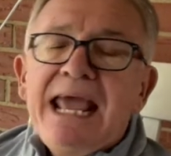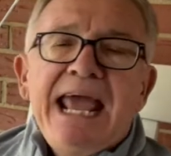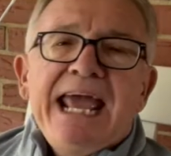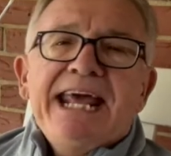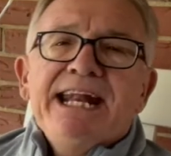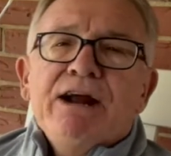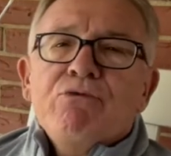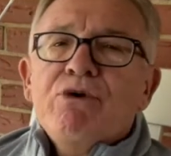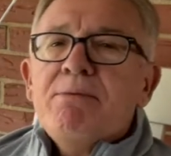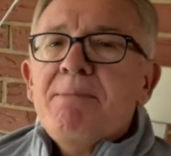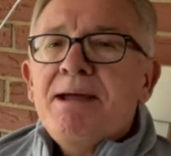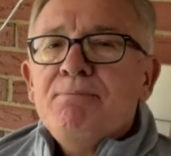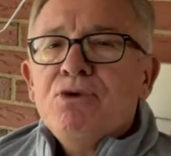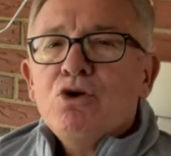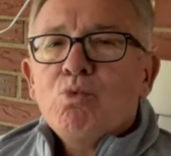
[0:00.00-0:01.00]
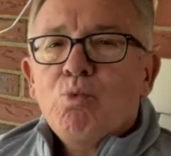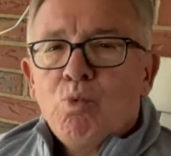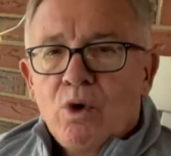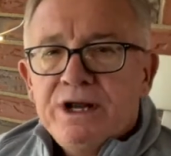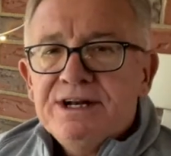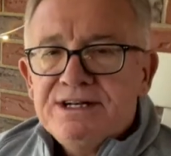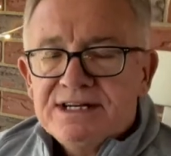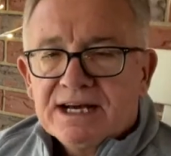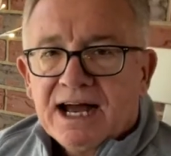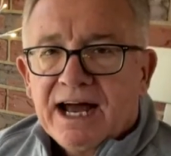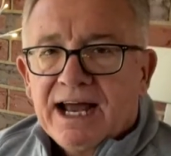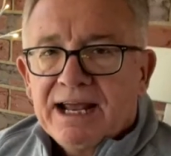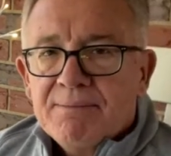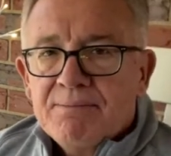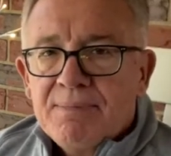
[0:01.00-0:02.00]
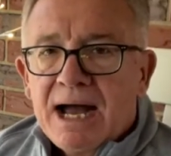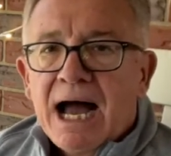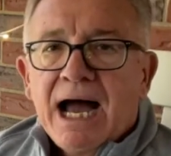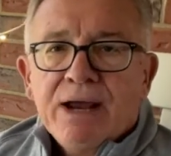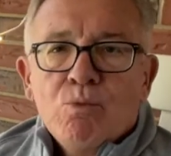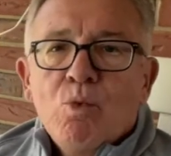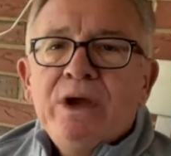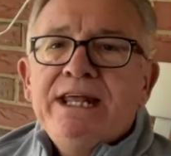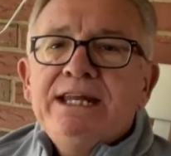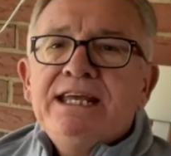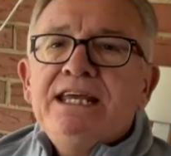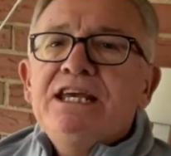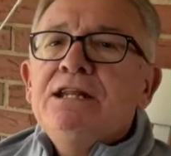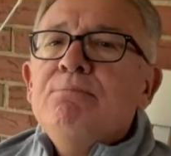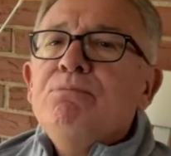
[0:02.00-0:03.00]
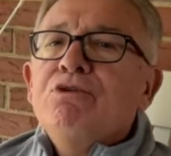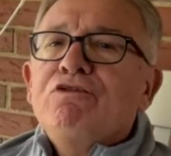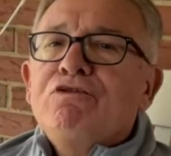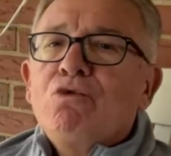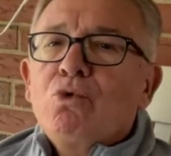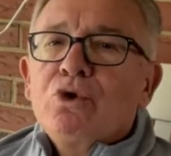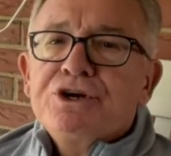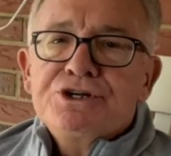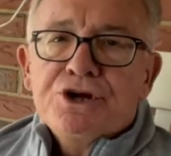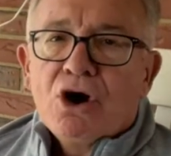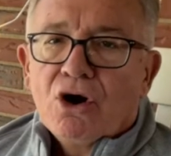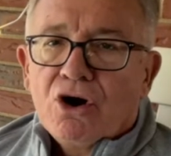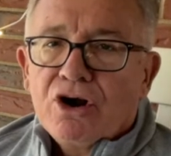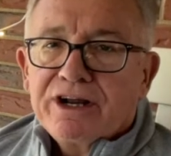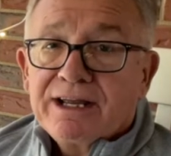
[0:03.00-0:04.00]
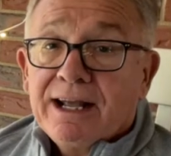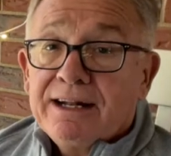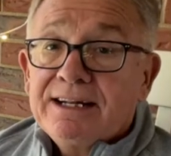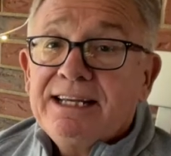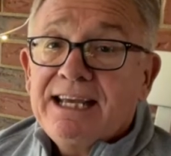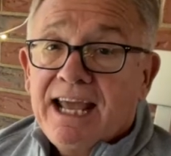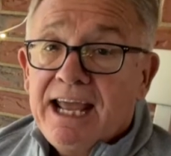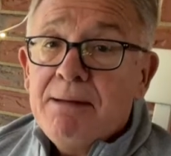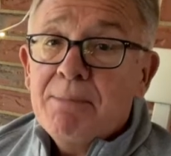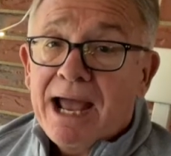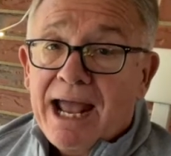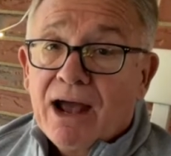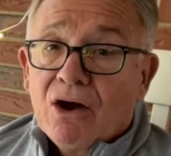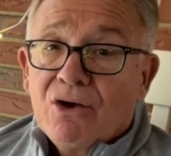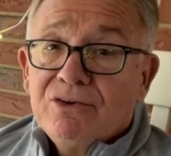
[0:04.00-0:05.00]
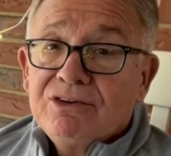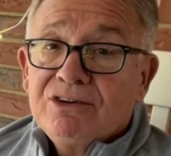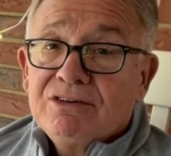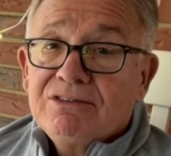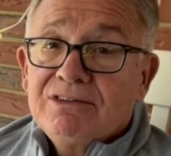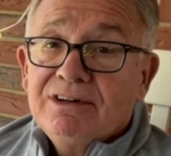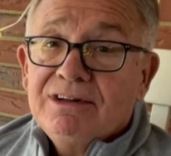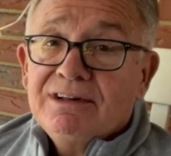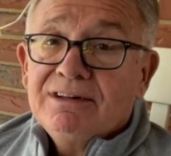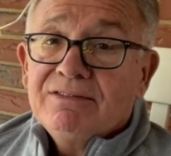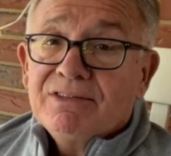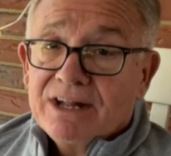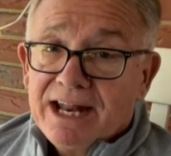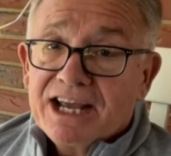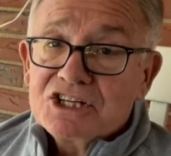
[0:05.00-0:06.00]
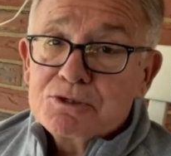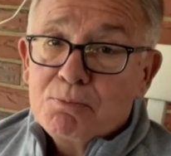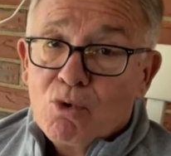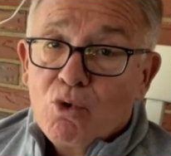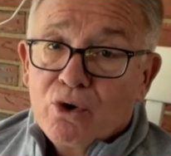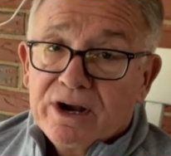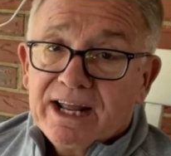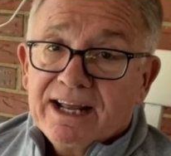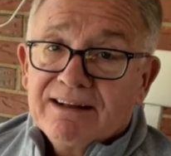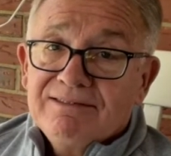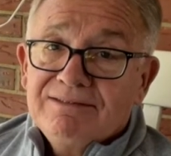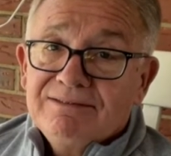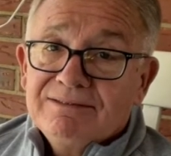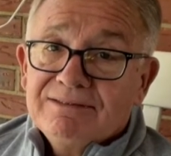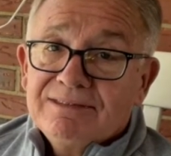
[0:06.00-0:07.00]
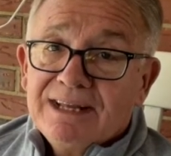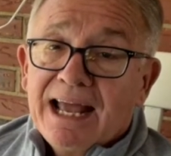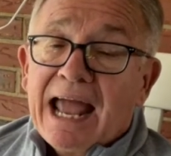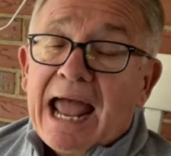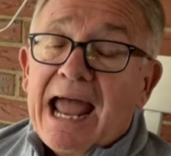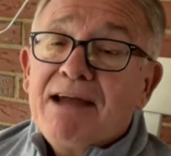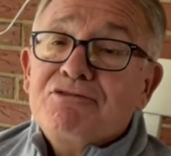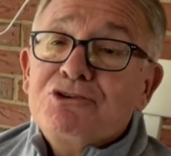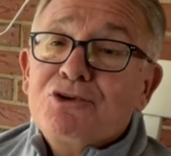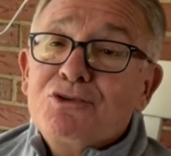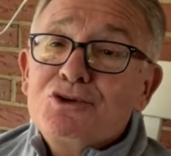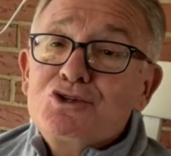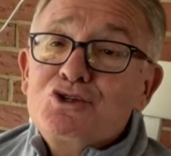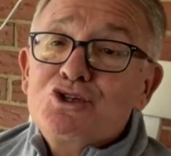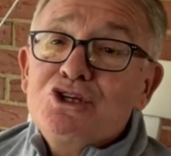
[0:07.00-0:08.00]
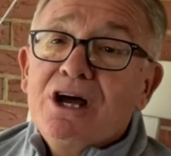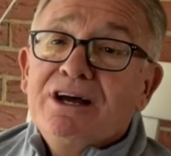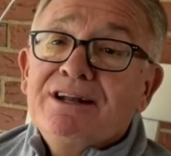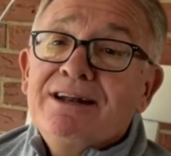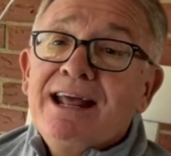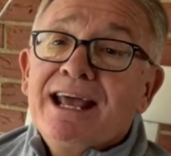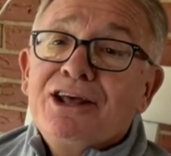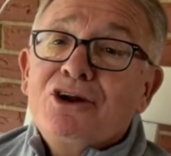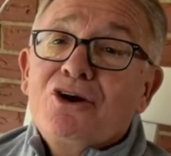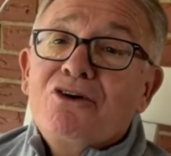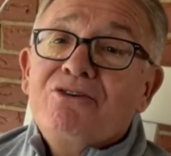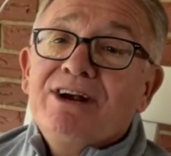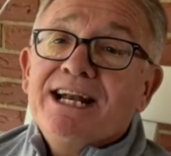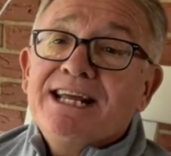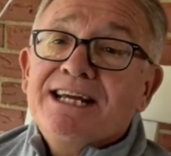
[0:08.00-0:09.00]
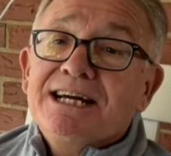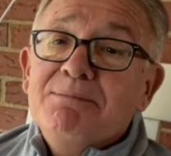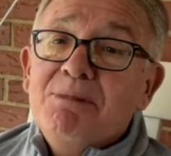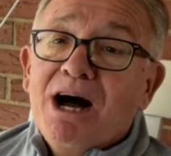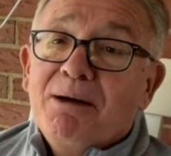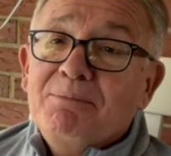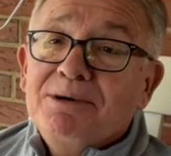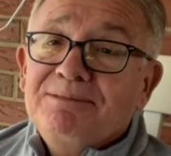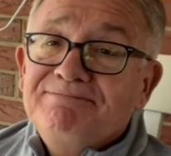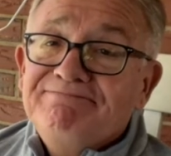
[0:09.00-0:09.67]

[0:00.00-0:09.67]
And I remember one time I went in before dark and came out the next morning after the sun had already come up.